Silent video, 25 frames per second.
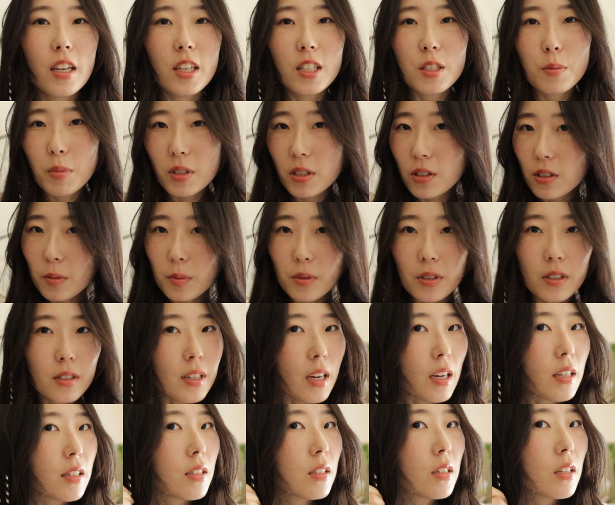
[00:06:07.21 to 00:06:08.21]
especially because
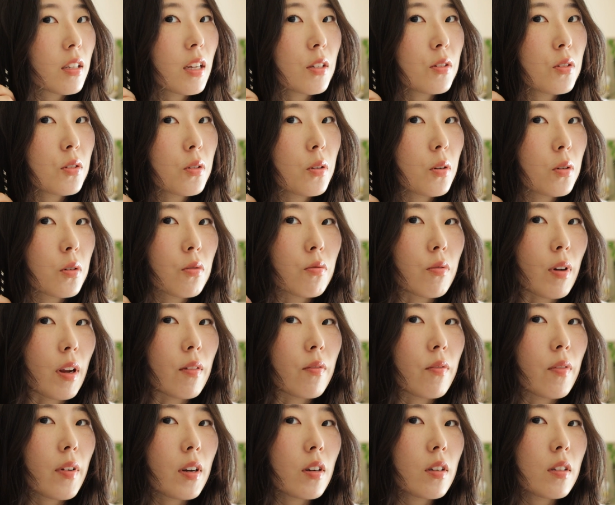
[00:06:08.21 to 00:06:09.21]
I didn't get to go to
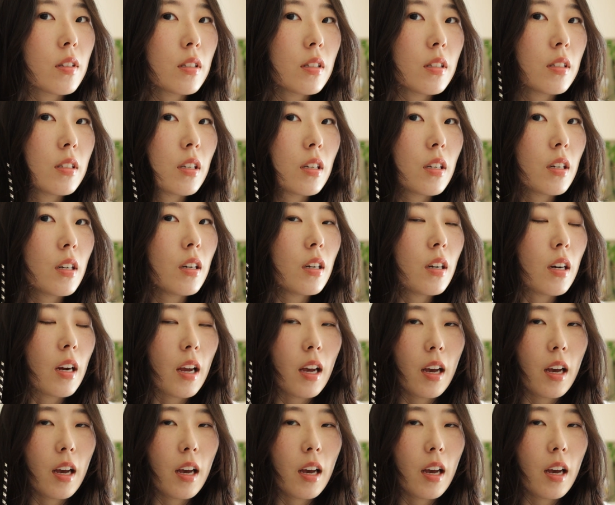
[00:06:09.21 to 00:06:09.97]
Ren Fair this year